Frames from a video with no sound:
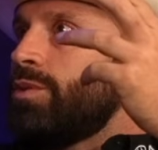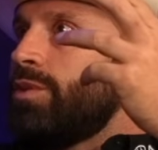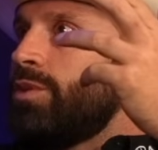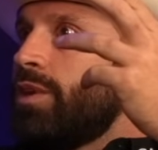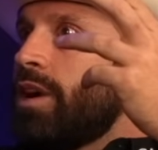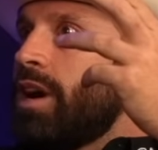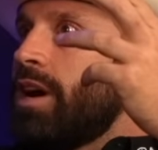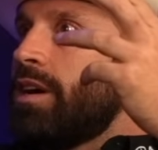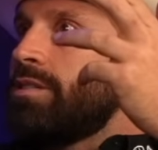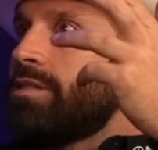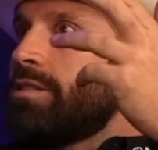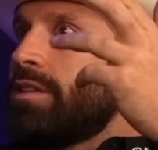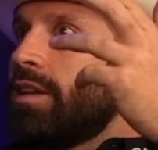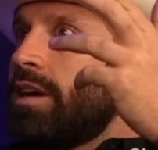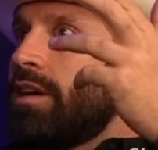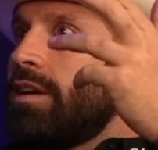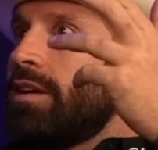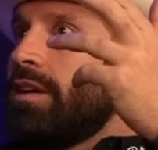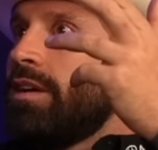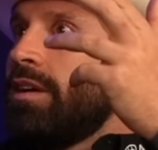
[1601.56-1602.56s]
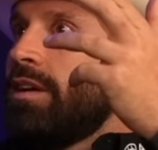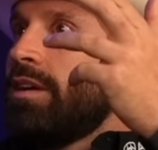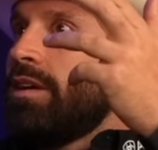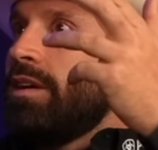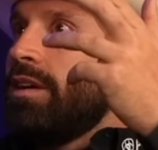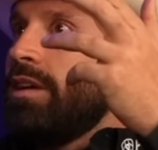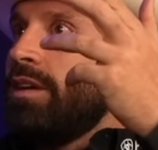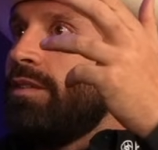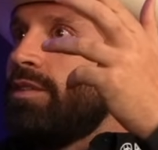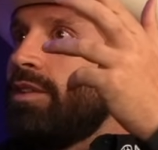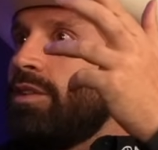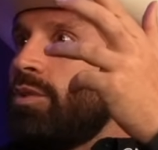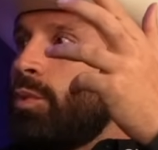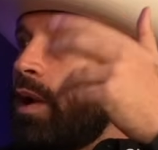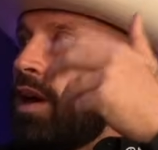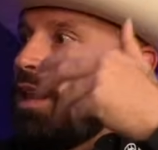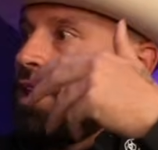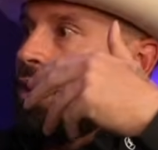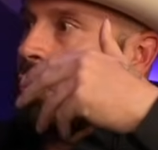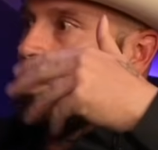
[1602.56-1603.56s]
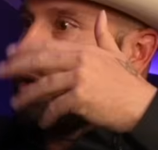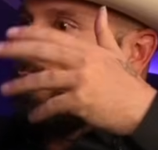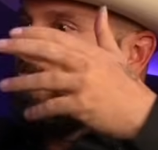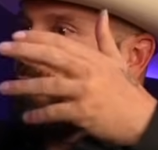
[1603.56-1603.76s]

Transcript: with you guys and like even the way that